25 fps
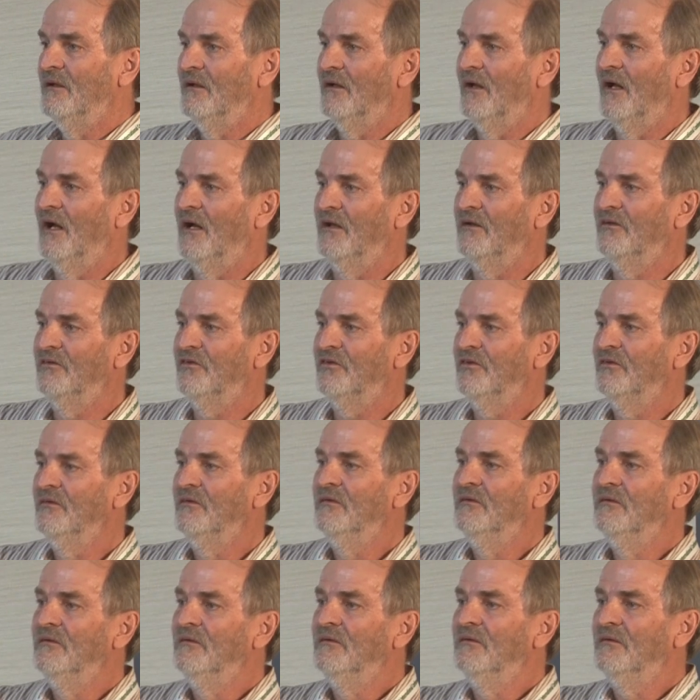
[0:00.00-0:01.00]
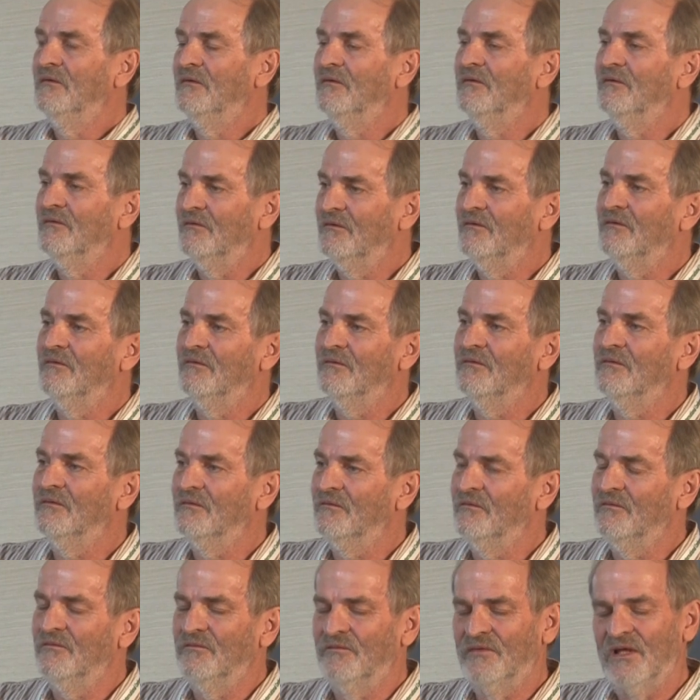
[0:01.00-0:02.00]
And
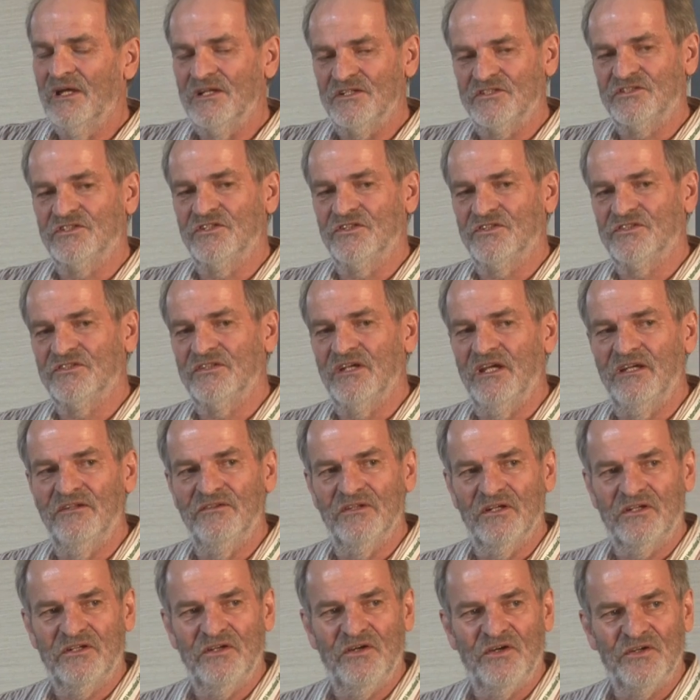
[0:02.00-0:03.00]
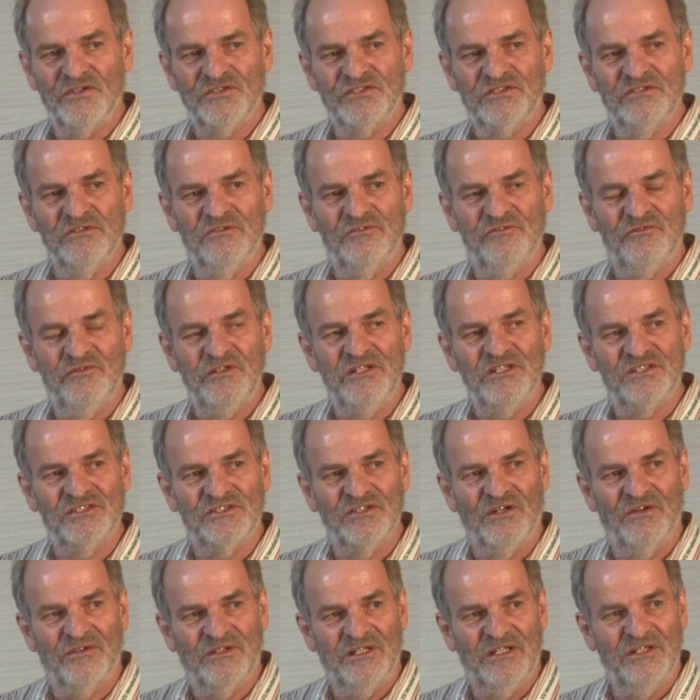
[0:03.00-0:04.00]
that's just saying the cost of the
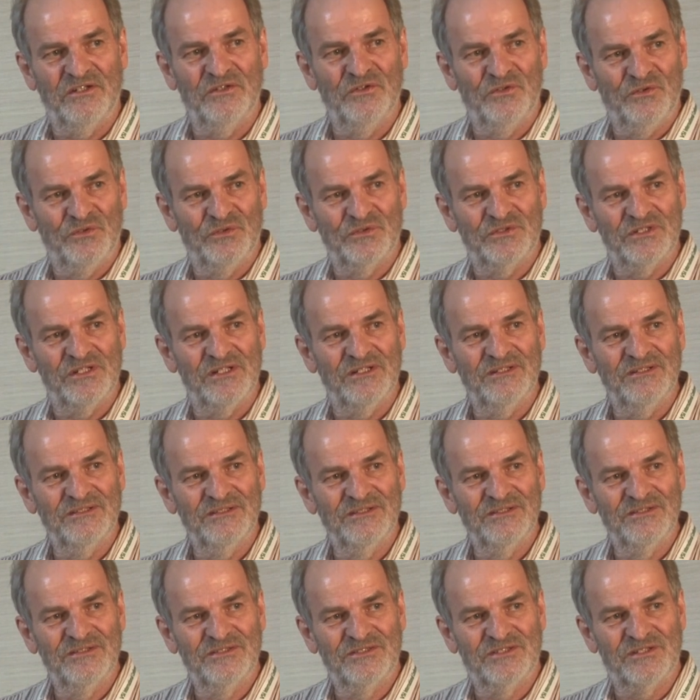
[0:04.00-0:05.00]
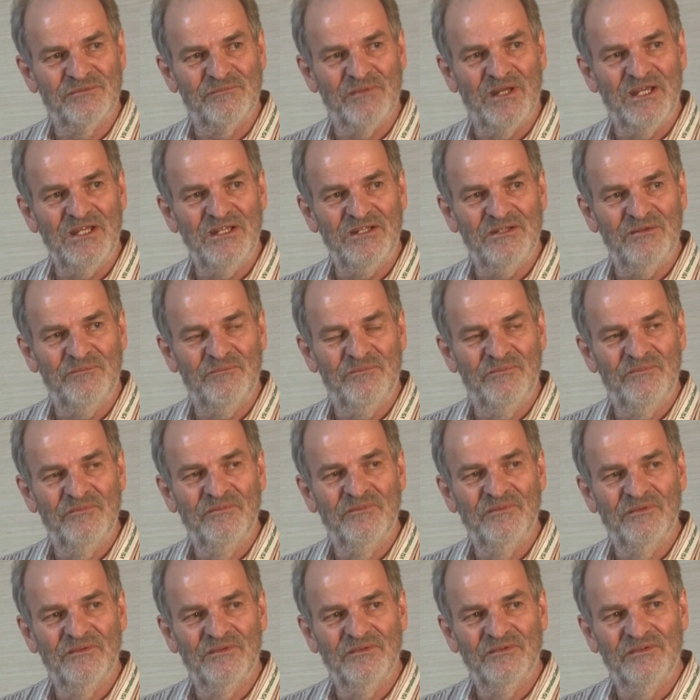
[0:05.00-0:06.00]
feedstock in order to make
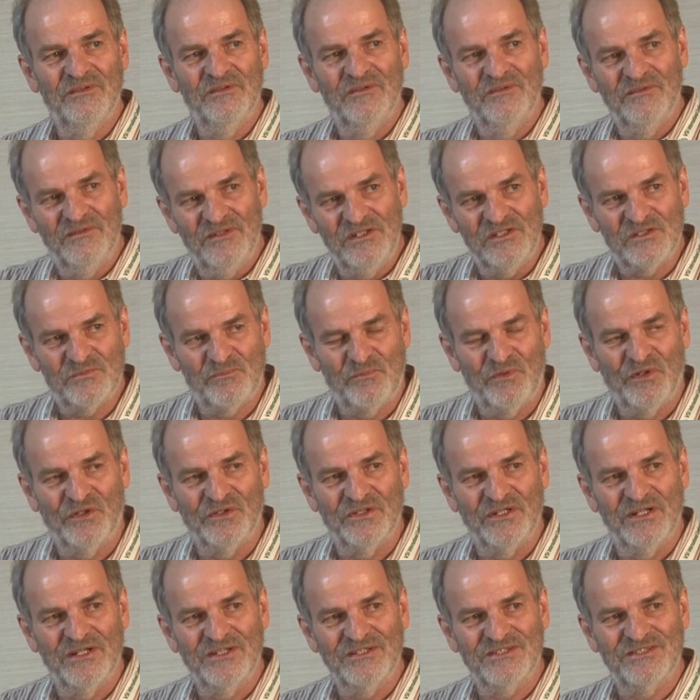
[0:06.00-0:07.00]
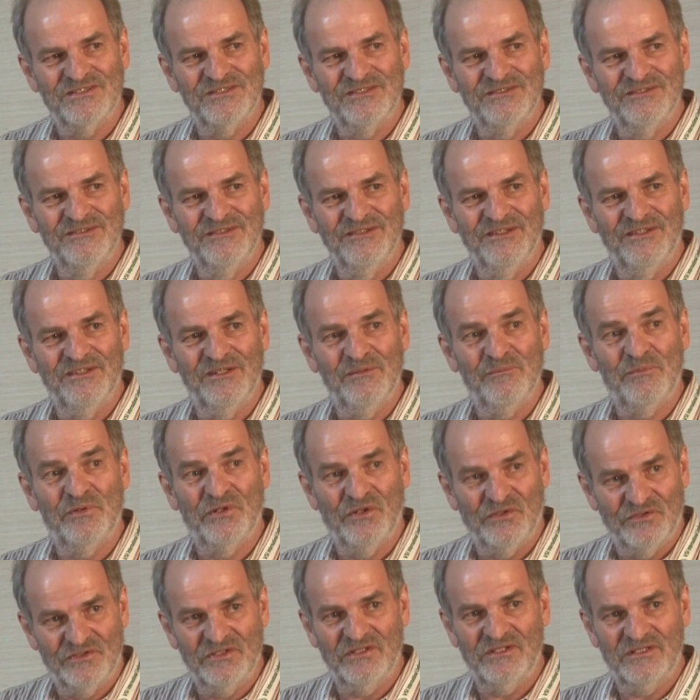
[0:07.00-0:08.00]
these products, that the
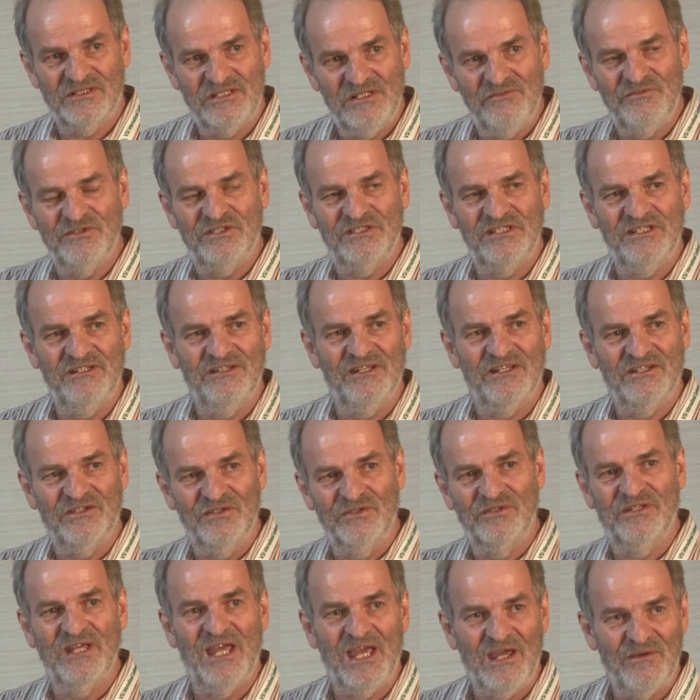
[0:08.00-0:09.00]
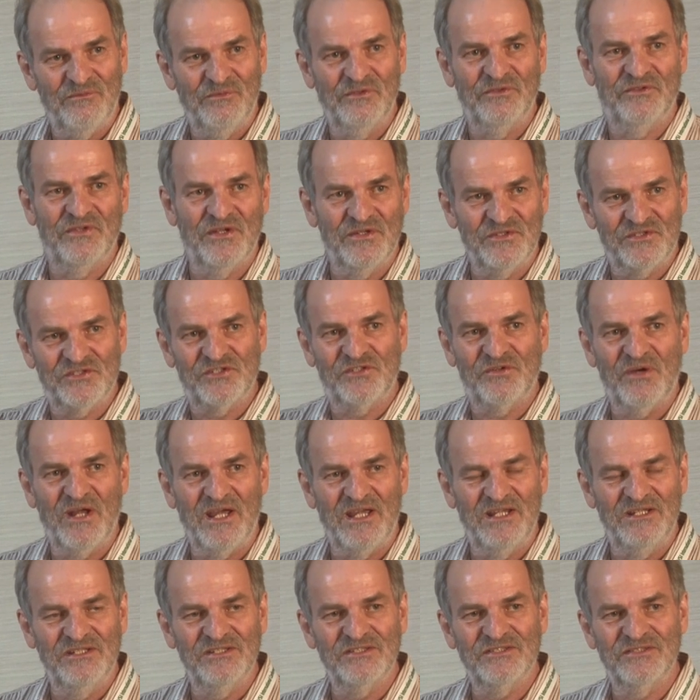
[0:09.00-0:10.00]
productivity they could get with those
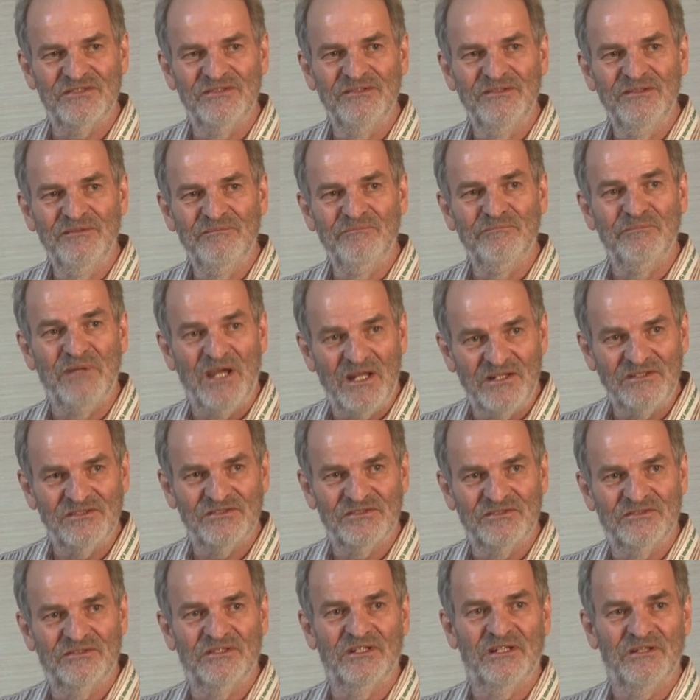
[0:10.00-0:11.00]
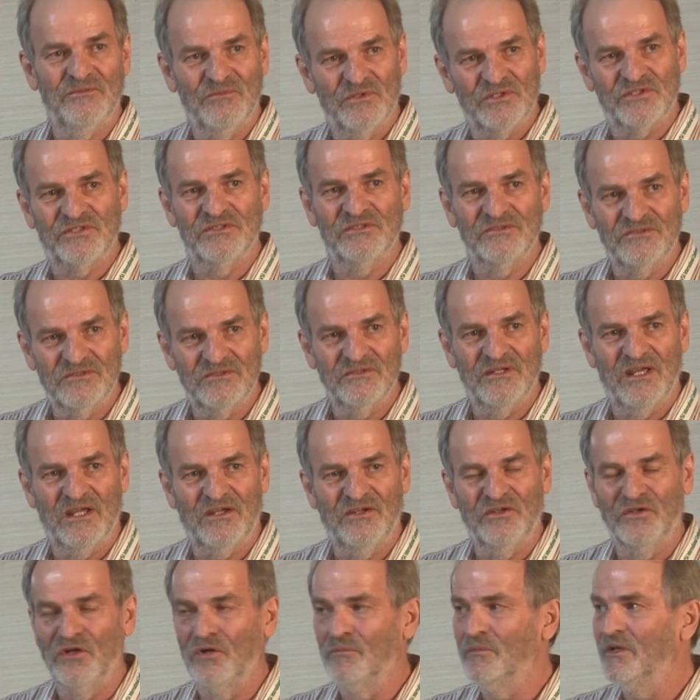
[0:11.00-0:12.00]
strains meant that it wasn't
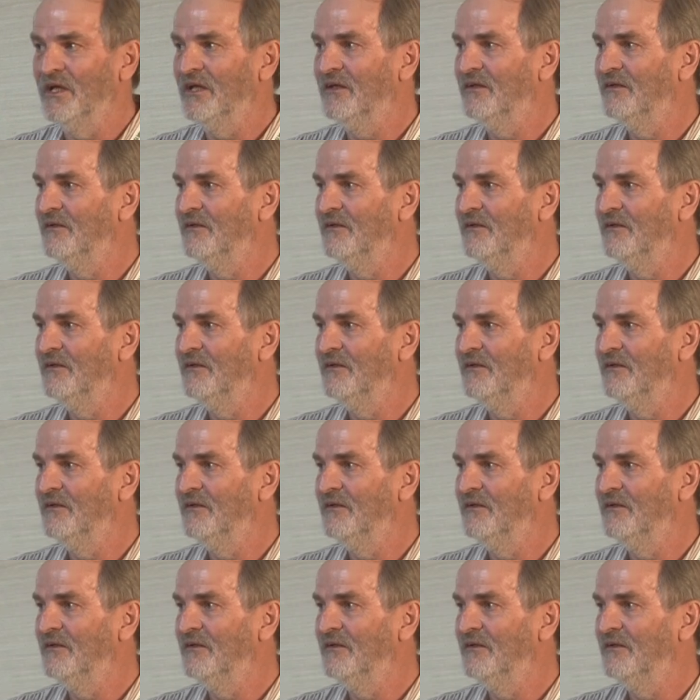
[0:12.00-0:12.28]
economic.